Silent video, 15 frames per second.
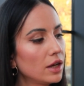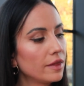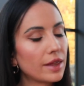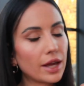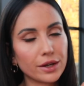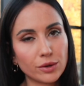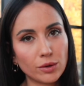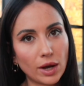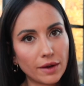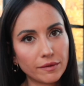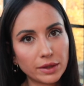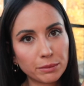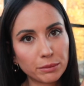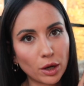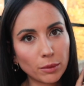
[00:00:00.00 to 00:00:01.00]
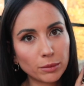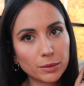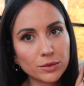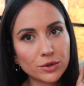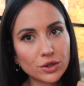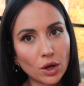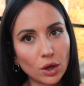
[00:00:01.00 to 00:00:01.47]
then you have that
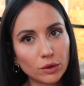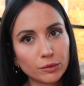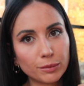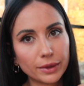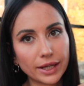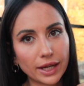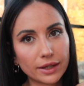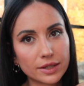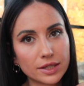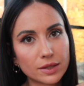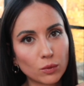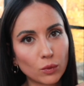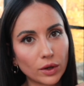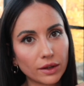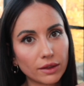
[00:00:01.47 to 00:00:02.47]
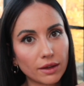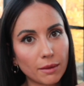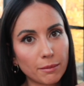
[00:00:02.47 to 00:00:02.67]
problem solved. But yeah, it's worth